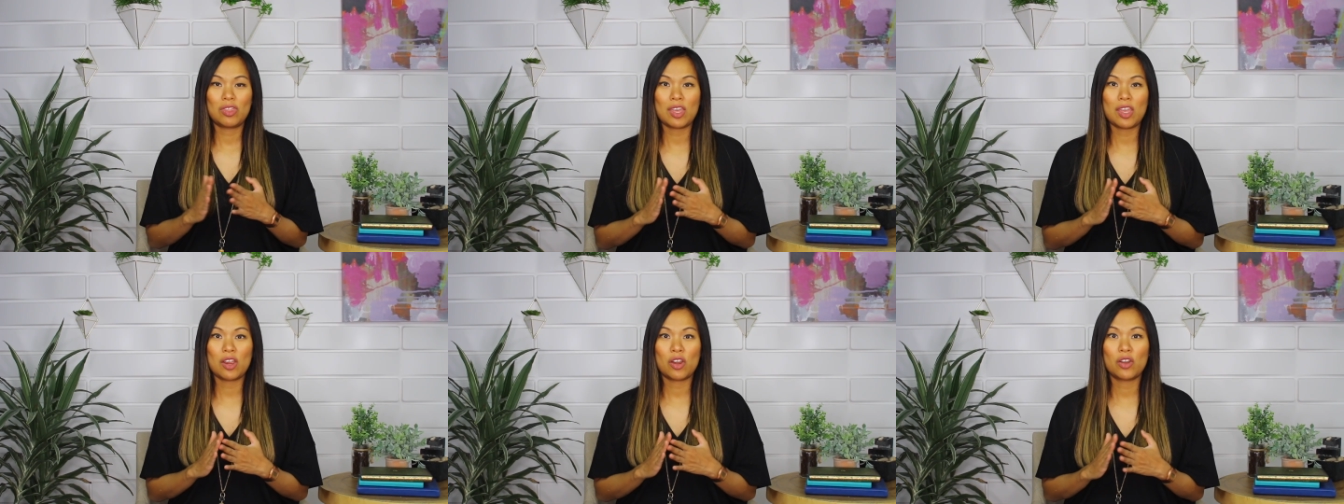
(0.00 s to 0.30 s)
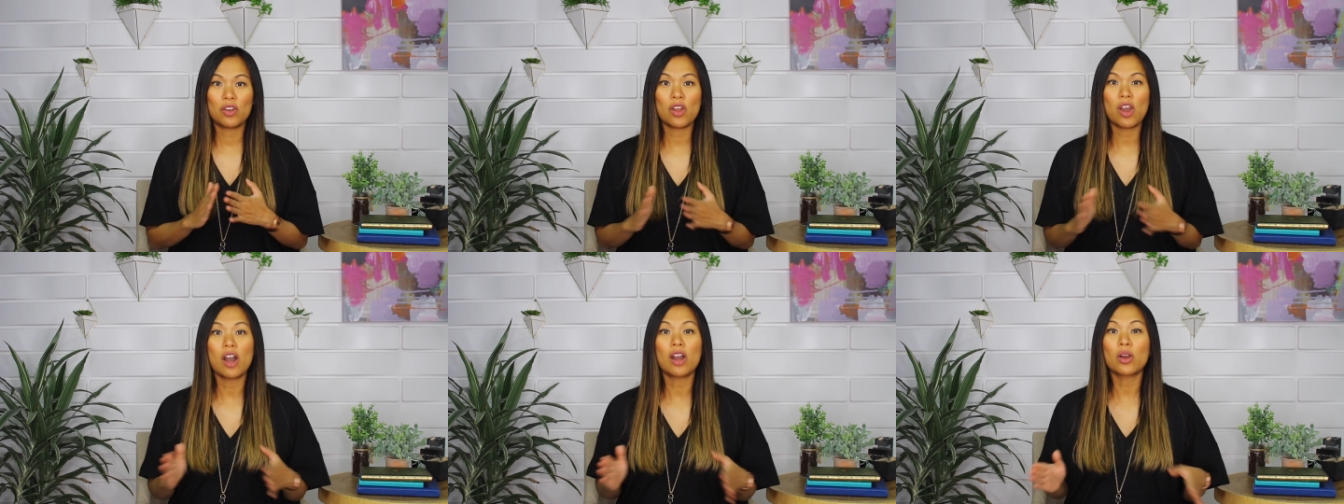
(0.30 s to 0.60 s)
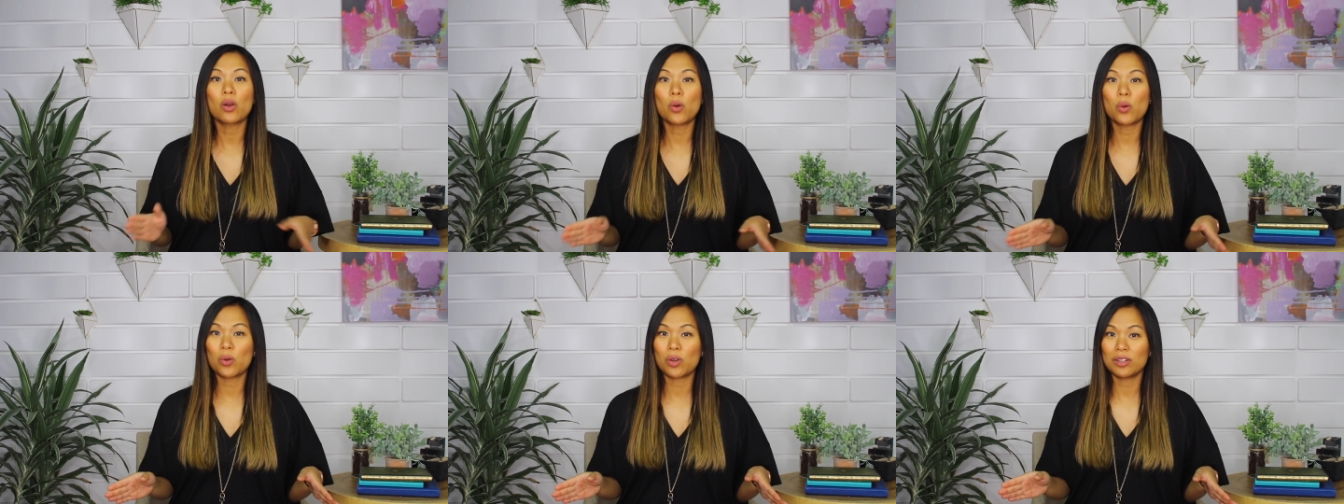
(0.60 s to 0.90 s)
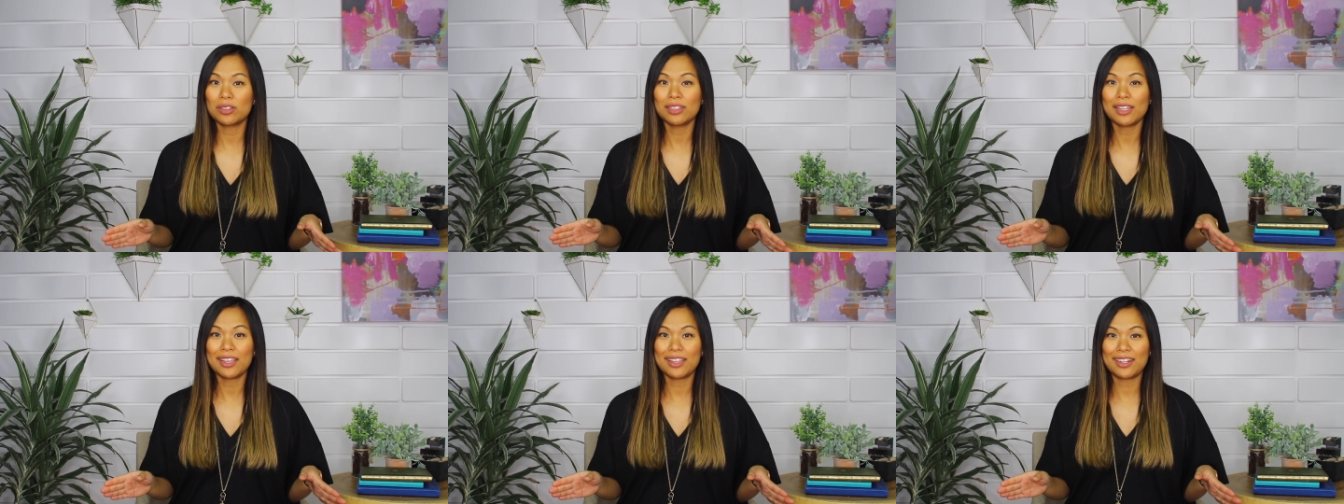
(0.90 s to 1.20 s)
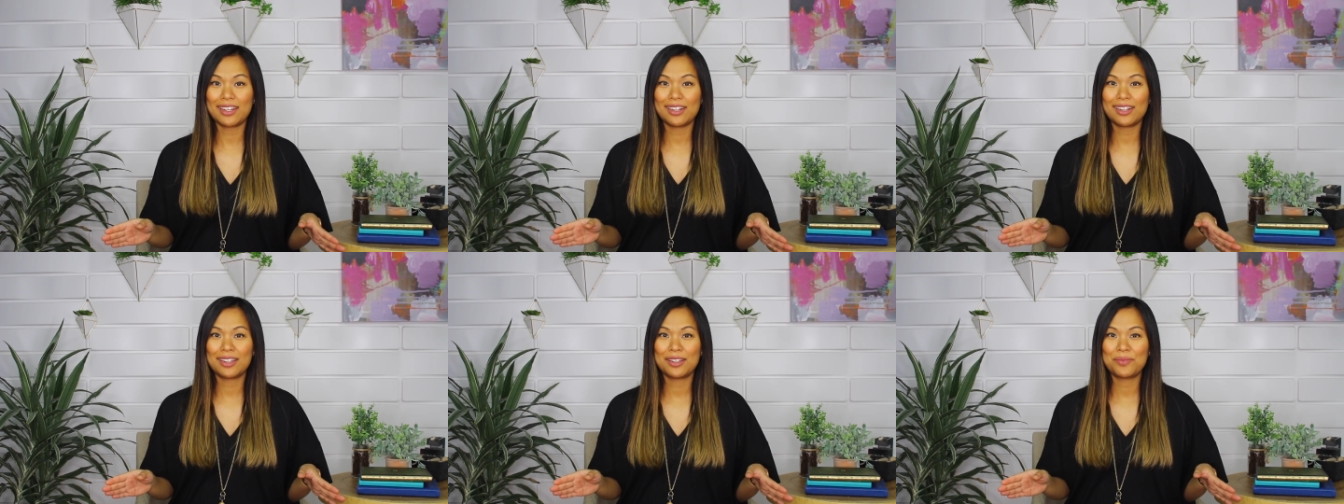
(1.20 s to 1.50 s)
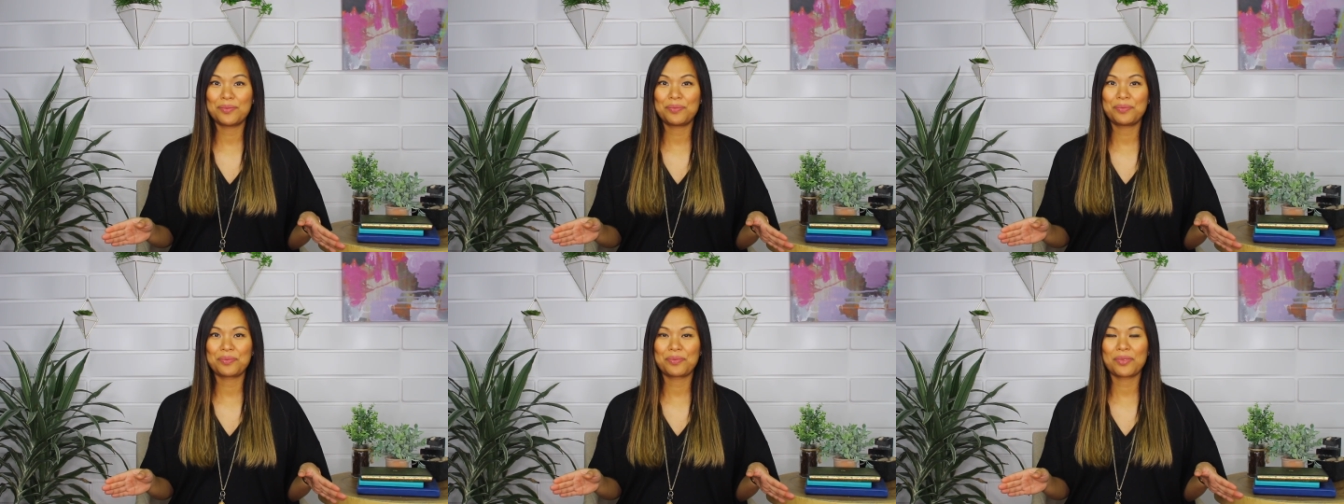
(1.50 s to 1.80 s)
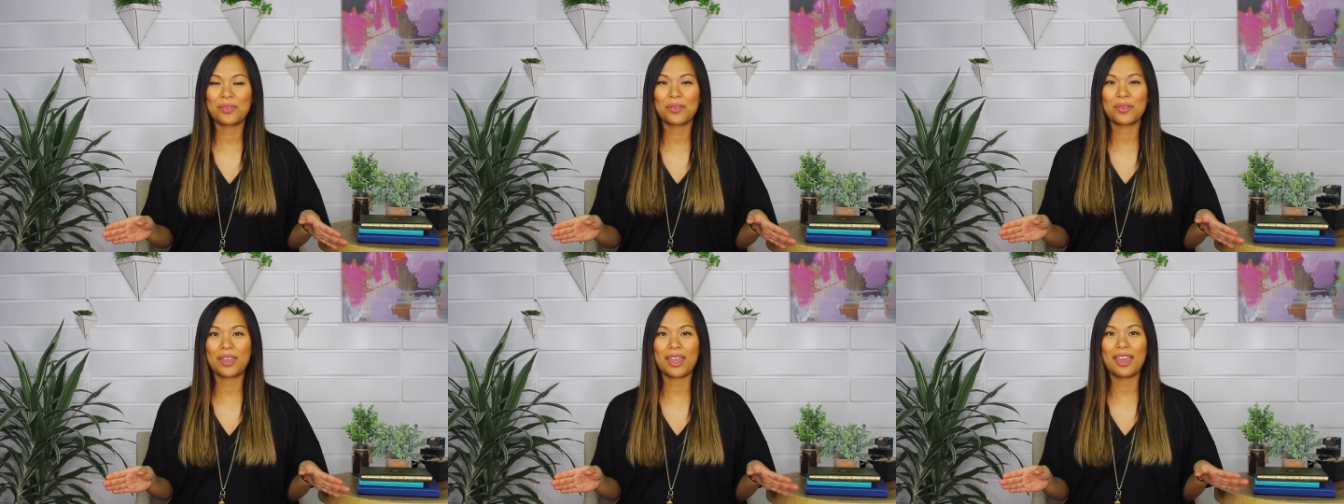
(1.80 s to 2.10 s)
They are not correlated.
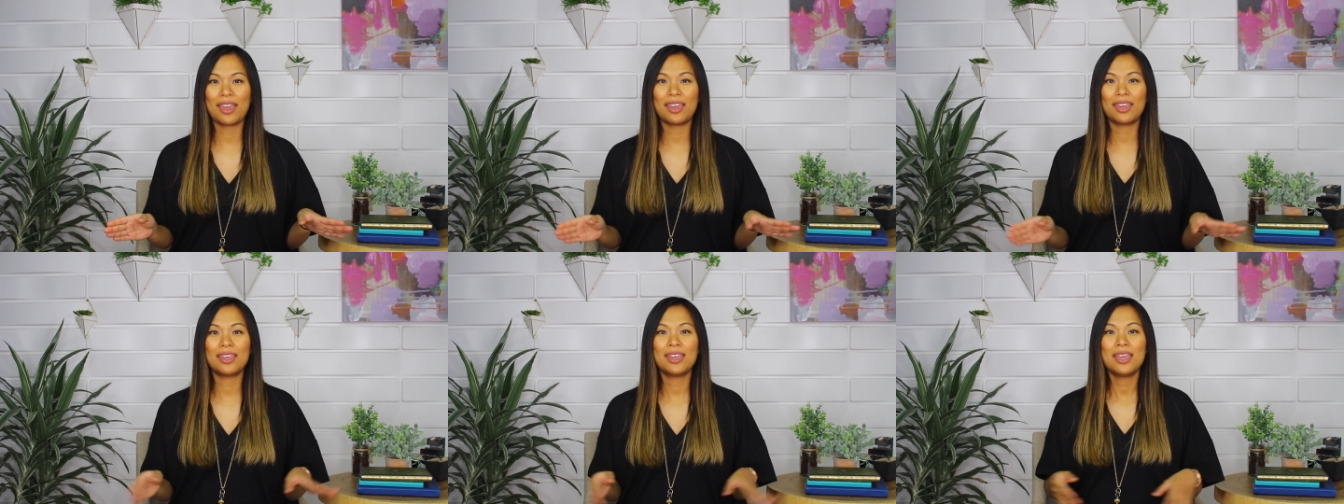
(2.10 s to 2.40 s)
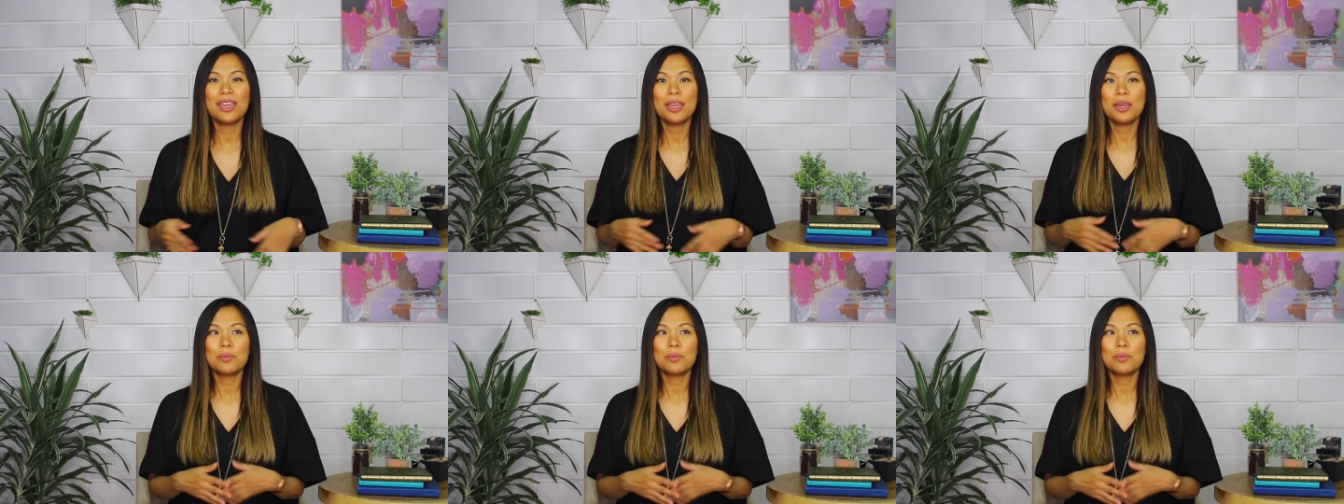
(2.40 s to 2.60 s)
Okay,